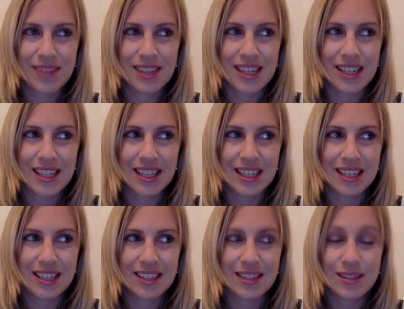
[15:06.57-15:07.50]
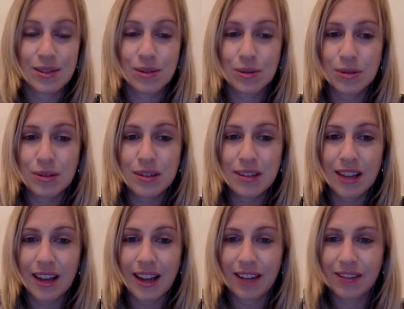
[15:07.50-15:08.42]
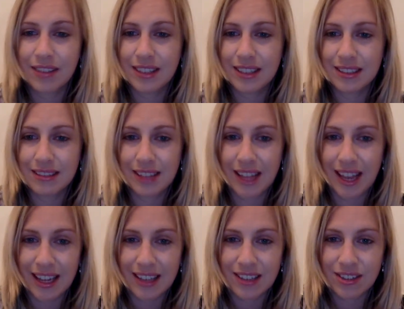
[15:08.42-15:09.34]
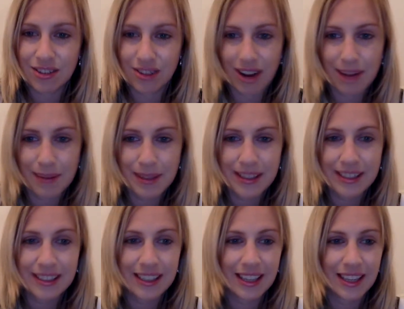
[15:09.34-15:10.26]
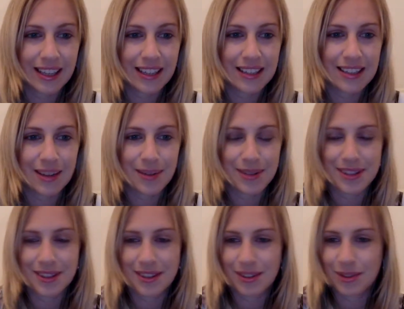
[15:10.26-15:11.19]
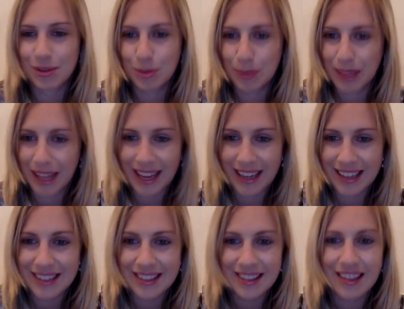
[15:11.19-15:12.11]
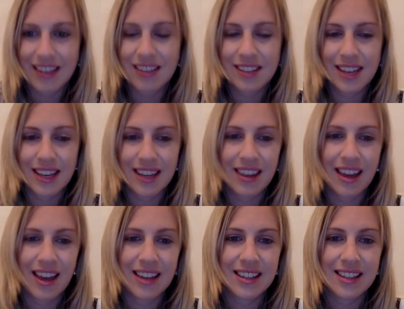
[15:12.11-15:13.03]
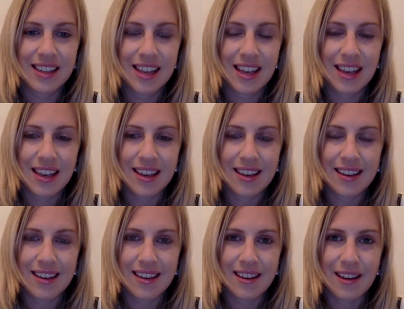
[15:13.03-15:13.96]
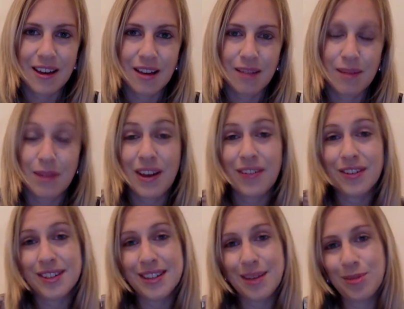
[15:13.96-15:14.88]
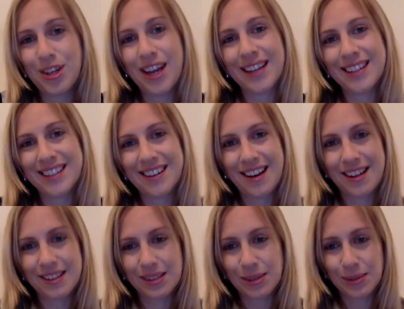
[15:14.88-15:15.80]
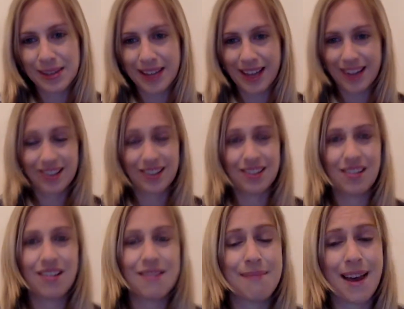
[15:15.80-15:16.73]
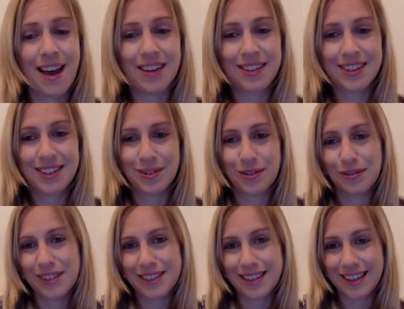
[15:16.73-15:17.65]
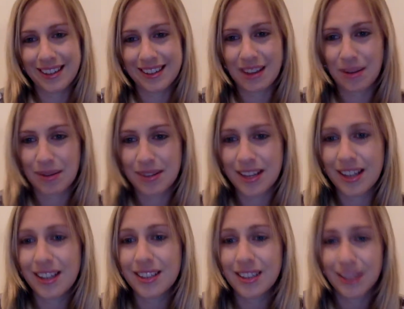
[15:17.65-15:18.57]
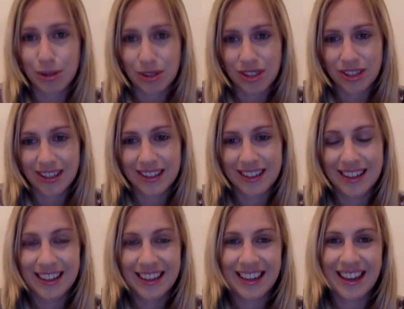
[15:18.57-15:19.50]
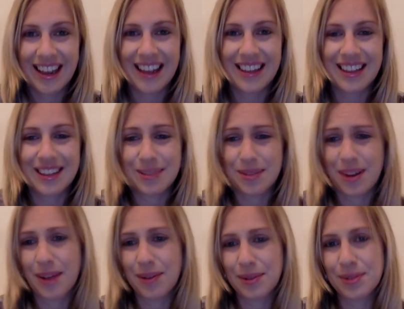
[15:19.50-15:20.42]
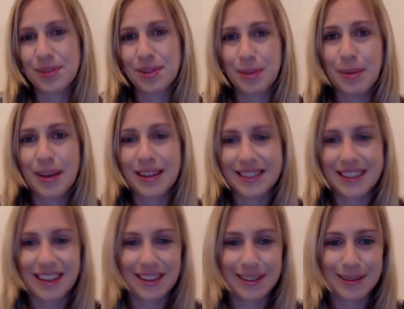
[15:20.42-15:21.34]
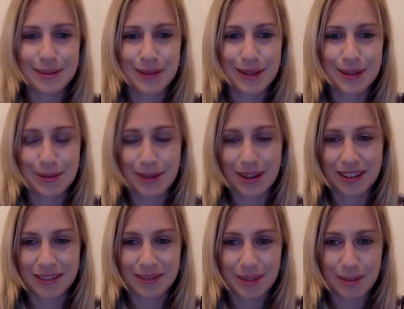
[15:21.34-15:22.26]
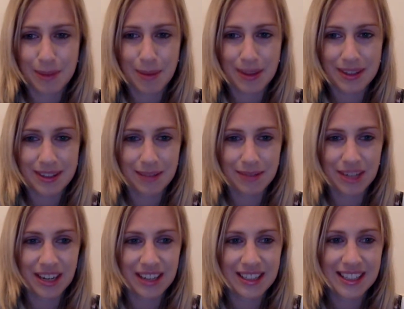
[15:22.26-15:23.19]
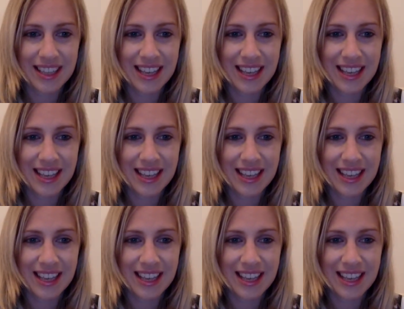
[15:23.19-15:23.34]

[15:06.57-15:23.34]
In school, I really liked drama, and I was in the school plays and things like that. My favourite subject in high school was actually not maths or physics, it was English literature, and that's what I was also the best at as well. It was my best subject.